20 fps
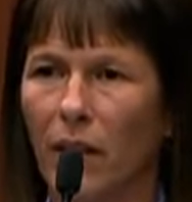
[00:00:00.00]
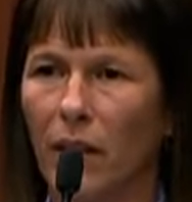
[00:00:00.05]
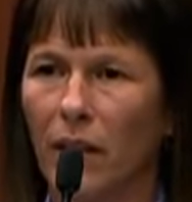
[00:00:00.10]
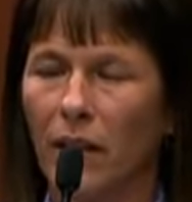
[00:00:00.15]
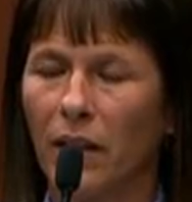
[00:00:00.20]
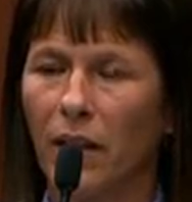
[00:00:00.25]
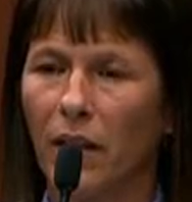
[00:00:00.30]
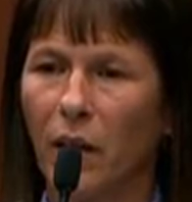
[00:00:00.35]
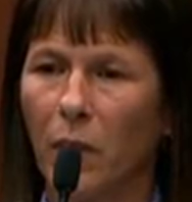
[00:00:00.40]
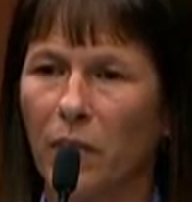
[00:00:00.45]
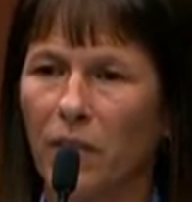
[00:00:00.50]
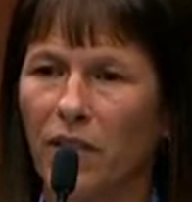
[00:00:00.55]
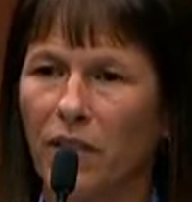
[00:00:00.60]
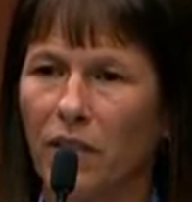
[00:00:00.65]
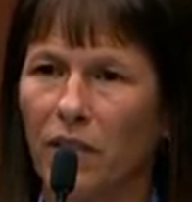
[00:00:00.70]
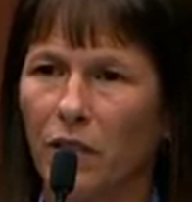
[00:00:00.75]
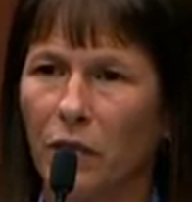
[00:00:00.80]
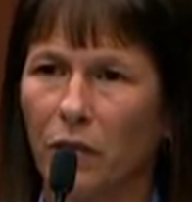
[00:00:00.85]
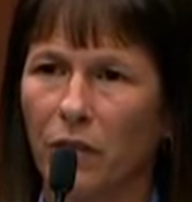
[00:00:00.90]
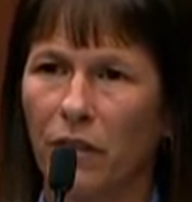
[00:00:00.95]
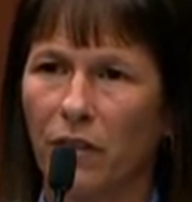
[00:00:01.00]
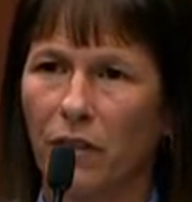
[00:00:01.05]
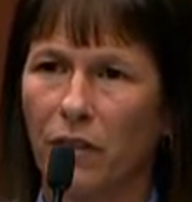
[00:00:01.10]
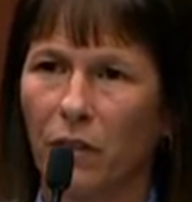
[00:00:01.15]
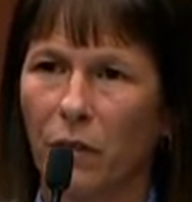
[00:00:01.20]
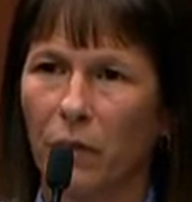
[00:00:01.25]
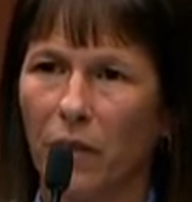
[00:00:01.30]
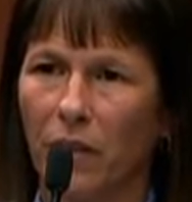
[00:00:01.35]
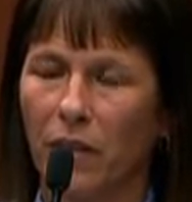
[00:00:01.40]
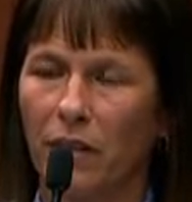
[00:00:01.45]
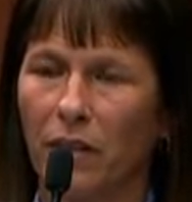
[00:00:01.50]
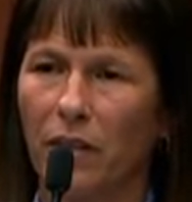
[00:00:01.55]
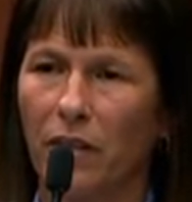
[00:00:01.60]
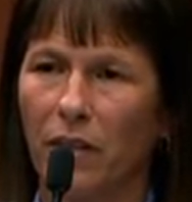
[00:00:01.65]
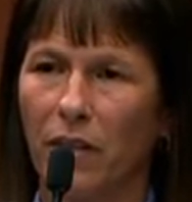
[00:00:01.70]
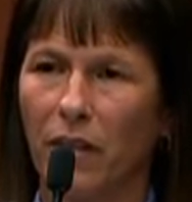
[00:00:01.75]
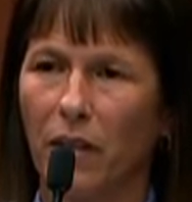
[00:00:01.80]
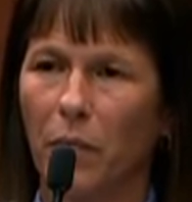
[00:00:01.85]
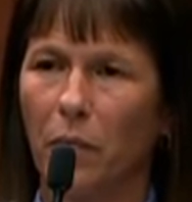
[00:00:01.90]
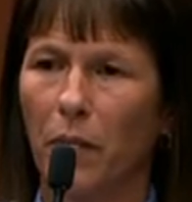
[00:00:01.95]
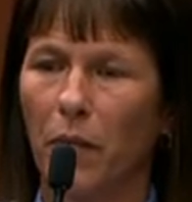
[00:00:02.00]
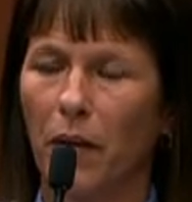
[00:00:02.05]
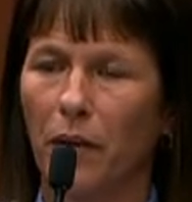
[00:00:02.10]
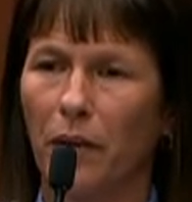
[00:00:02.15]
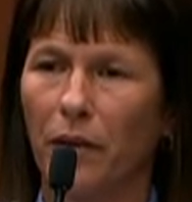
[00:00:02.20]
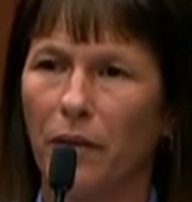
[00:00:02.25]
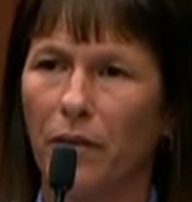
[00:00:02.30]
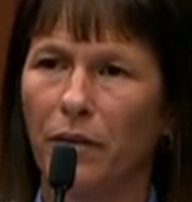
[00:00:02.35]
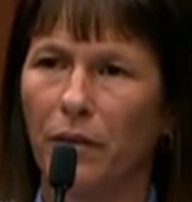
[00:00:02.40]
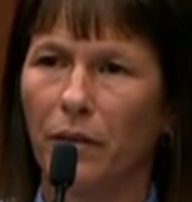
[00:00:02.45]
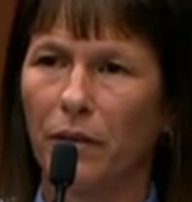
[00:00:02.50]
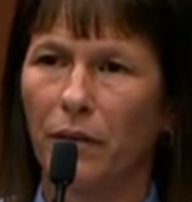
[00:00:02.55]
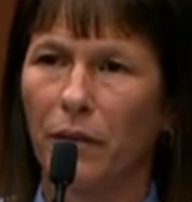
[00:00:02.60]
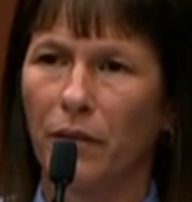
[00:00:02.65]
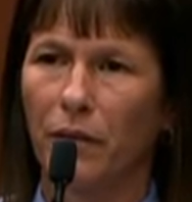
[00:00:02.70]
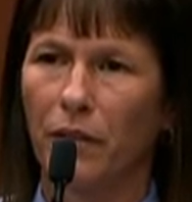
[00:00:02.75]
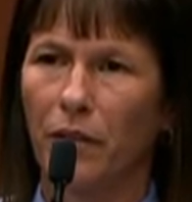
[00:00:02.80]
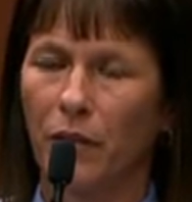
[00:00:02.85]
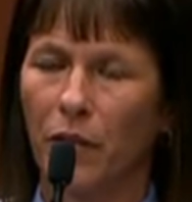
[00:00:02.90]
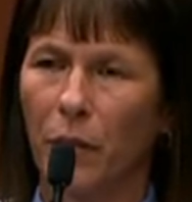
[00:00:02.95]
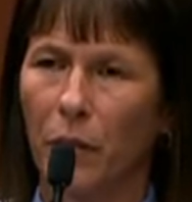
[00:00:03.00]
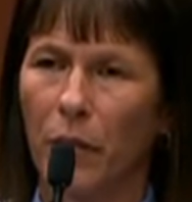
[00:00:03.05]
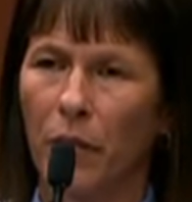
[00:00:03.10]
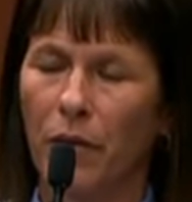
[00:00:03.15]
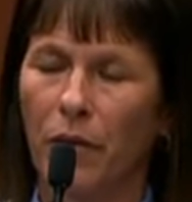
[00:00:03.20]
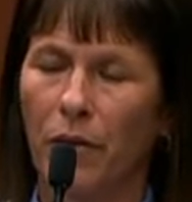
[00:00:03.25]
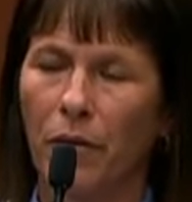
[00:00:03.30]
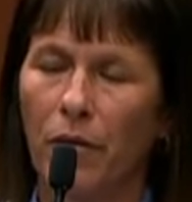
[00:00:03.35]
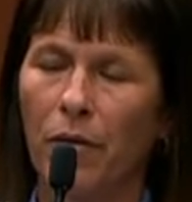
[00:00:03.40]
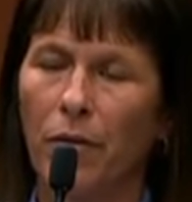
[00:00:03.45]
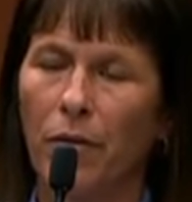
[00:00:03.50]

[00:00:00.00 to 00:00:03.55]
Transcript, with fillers: clean up his injuries so we could see them better to determine.